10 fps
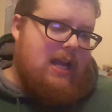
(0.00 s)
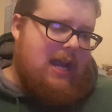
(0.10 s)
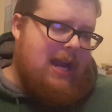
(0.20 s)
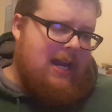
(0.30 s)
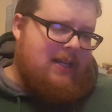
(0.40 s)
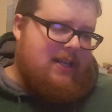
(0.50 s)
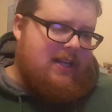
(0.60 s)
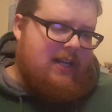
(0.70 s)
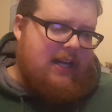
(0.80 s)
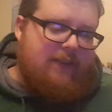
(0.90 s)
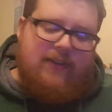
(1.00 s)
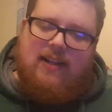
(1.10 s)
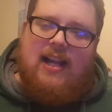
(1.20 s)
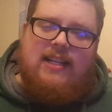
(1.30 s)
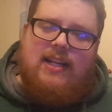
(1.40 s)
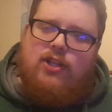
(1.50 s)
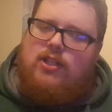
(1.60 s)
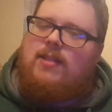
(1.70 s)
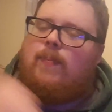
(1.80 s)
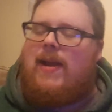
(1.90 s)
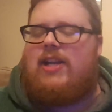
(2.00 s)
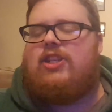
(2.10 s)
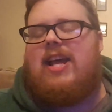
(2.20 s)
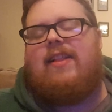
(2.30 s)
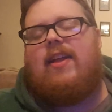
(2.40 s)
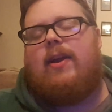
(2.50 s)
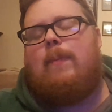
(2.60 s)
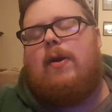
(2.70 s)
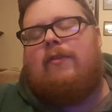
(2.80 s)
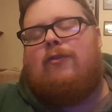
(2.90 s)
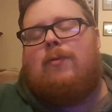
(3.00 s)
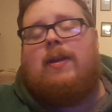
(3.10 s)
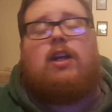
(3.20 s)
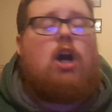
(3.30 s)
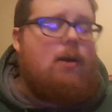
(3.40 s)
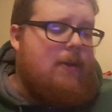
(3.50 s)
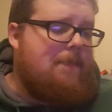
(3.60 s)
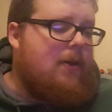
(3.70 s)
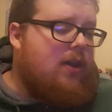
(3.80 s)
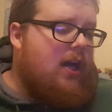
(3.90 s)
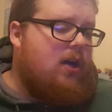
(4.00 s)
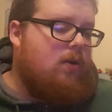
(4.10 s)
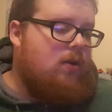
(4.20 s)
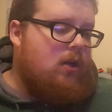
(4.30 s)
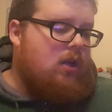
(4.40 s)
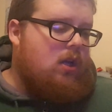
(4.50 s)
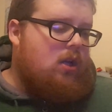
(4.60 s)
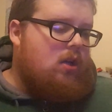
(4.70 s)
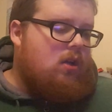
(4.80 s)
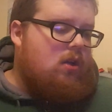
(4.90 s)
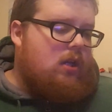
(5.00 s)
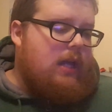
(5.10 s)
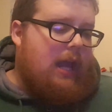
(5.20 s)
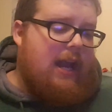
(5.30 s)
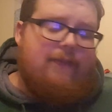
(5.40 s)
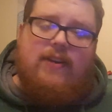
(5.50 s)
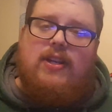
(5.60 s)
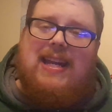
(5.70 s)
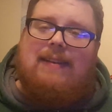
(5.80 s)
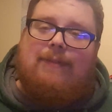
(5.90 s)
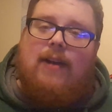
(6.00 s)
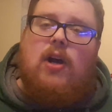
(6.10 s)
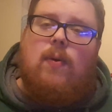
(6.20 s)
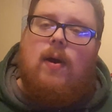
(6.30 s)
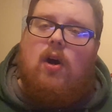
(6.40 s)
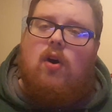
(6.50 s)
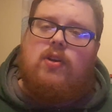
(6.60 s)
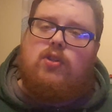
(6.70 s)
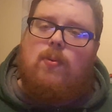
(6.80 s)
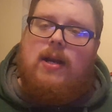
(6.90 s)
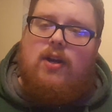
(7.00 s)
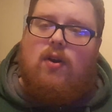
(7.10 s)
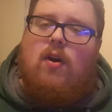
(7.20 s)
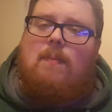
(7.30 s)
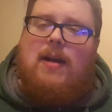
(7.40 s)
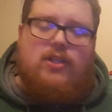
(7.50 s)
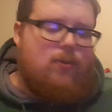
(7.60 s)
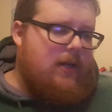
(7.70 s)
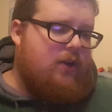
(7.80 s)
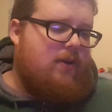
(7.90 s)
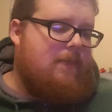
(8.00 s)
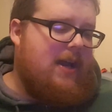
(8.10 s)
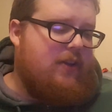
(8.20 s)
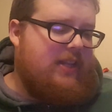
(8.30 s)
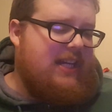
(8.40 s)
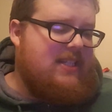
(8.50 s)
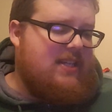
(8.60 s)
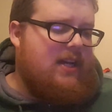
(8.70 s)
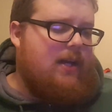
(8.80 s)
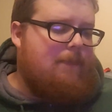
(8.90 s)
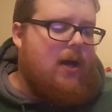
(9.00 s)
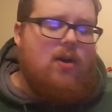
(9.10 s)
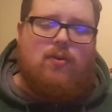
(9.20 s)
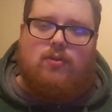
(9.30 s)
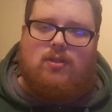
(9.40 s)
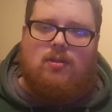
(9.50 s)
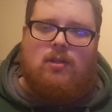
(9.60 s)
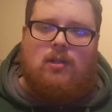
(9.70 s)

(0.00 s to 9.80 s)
And if you liked it, just smash that like button for me. Comment below if you didn't vote on Twitter, on my Twitter, about these polls.